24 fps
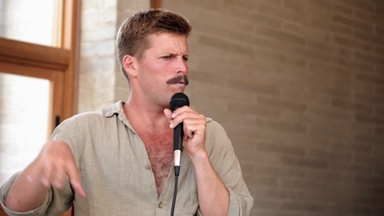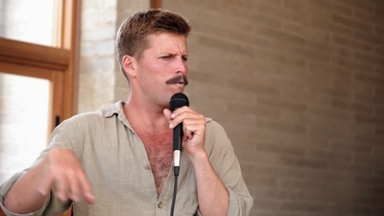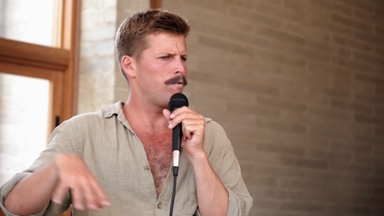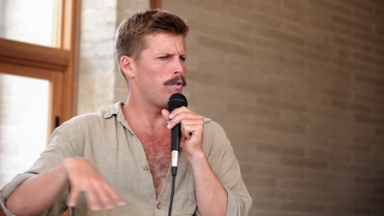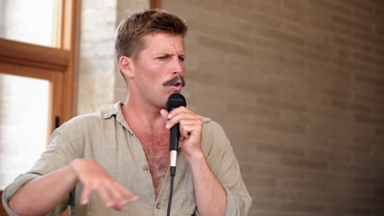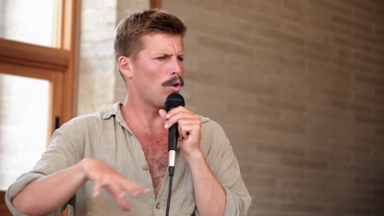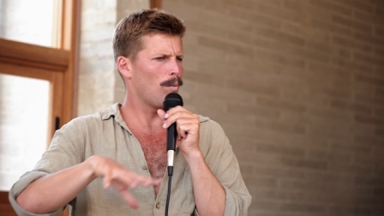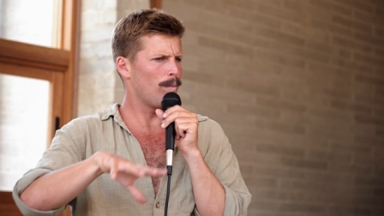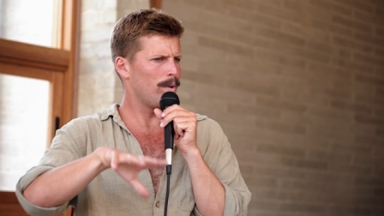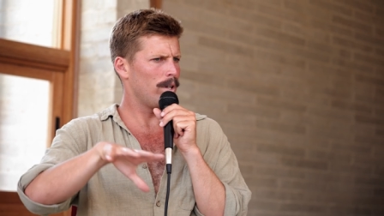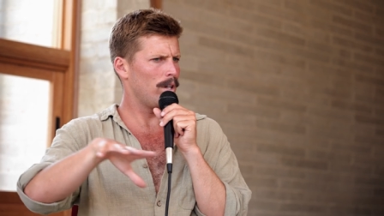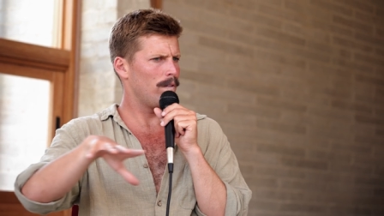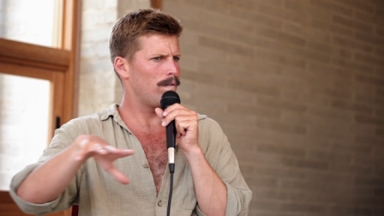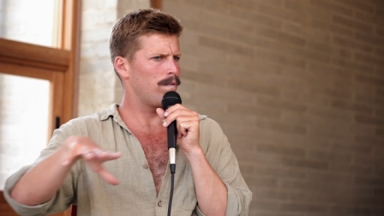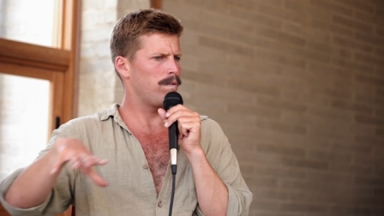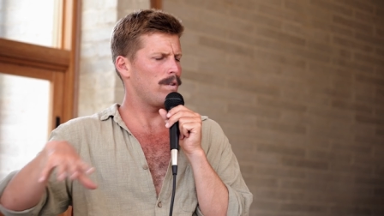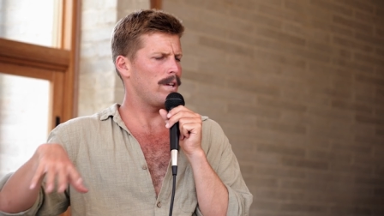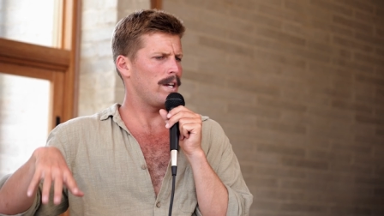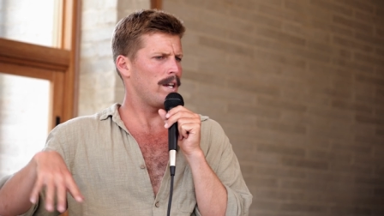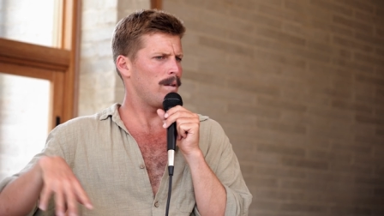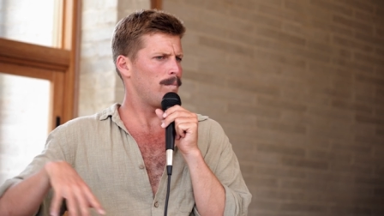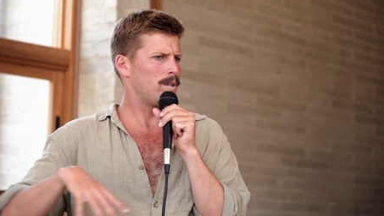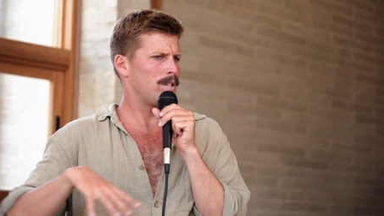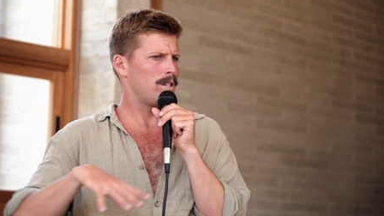
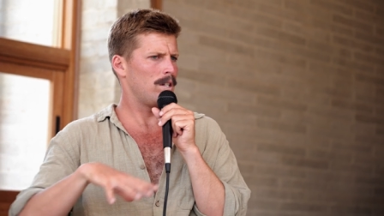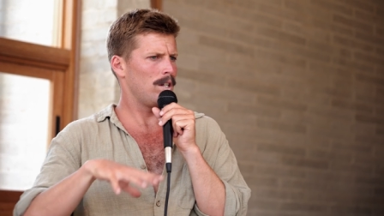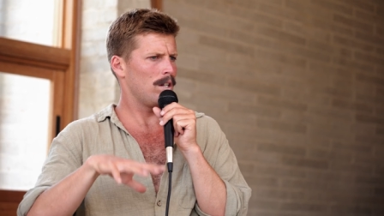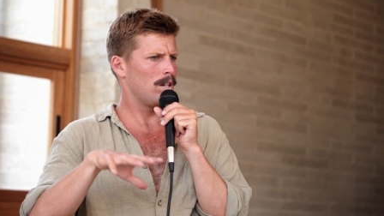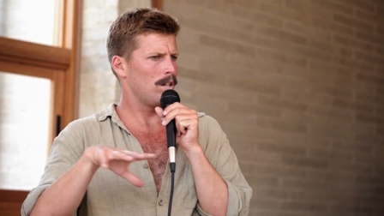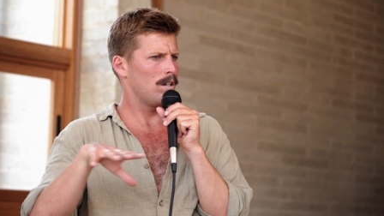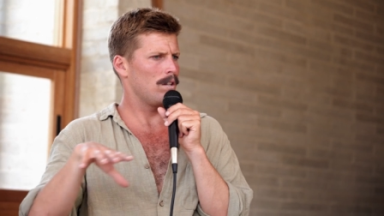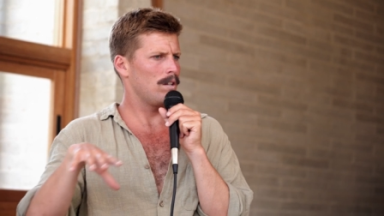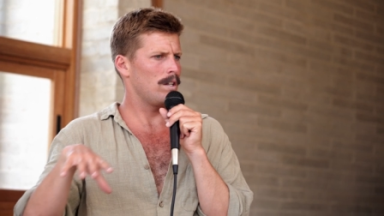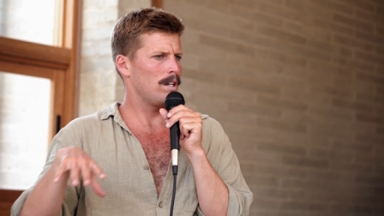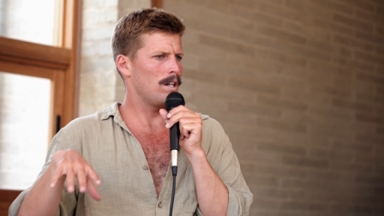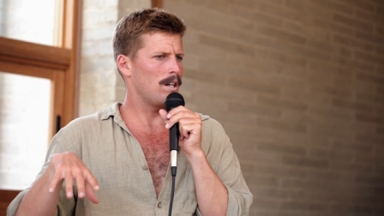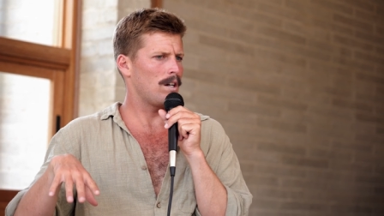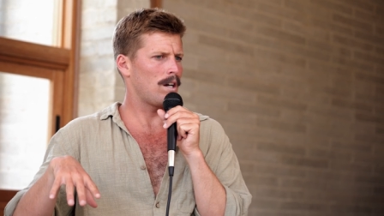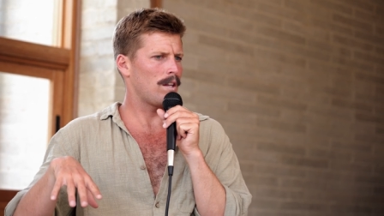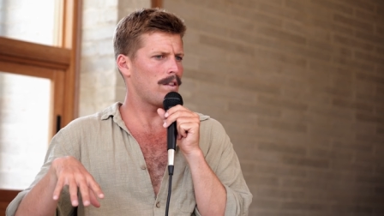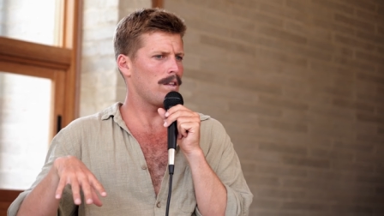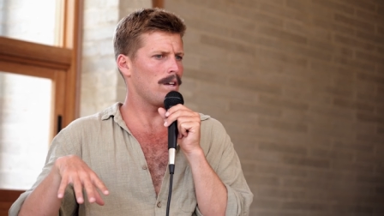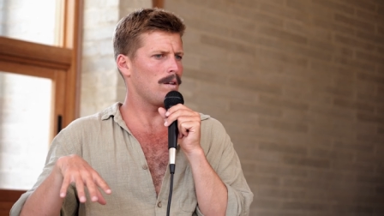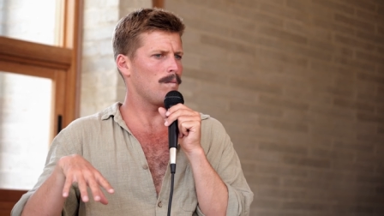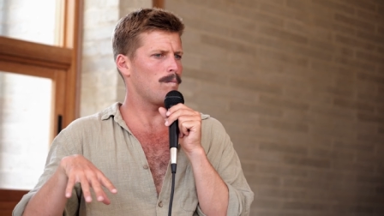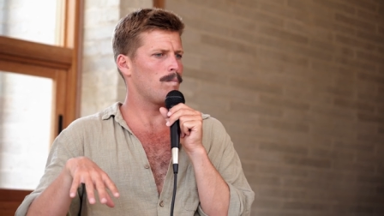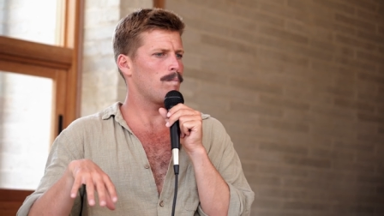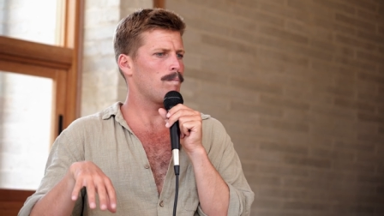formatively, particularly, I
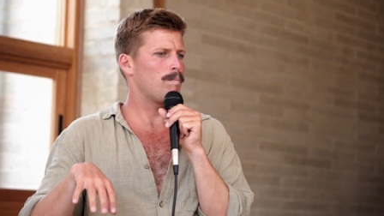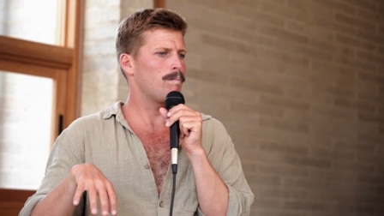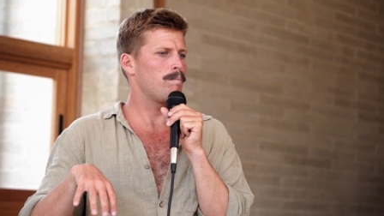think